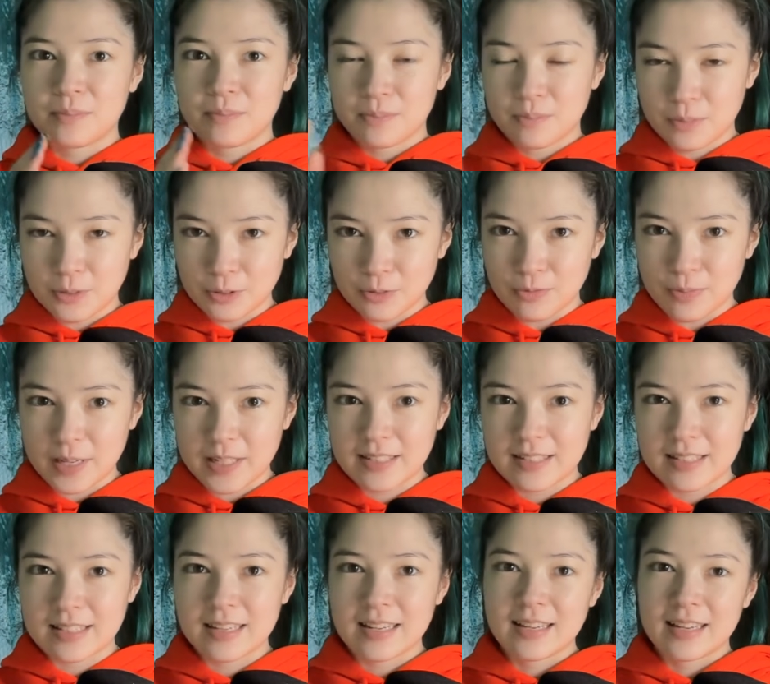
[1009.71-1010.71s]

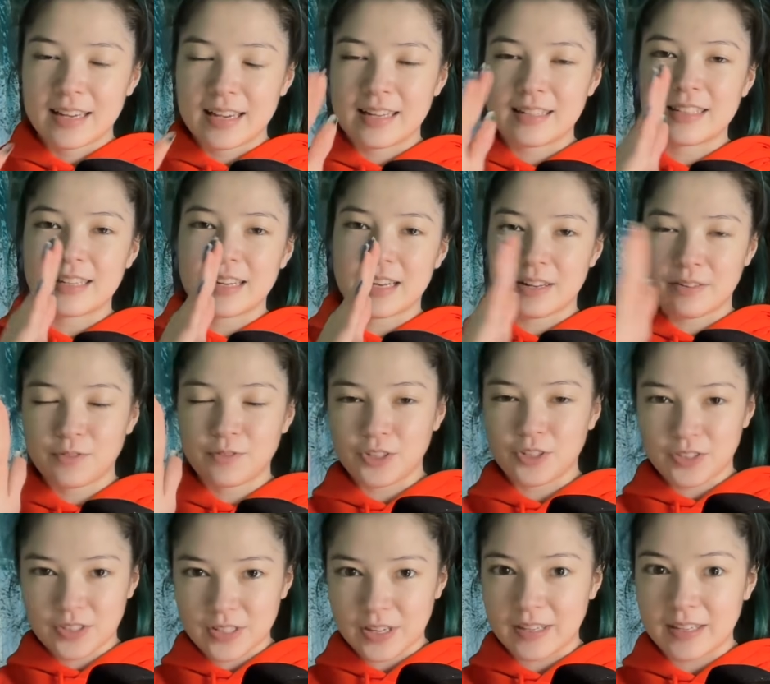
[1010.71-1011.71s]
movements instead of
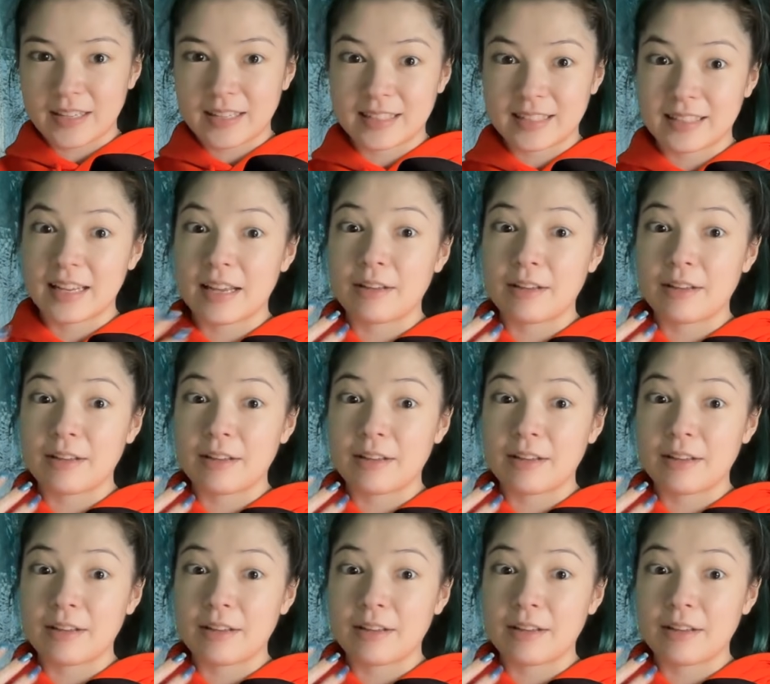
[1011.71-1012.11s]
just starting.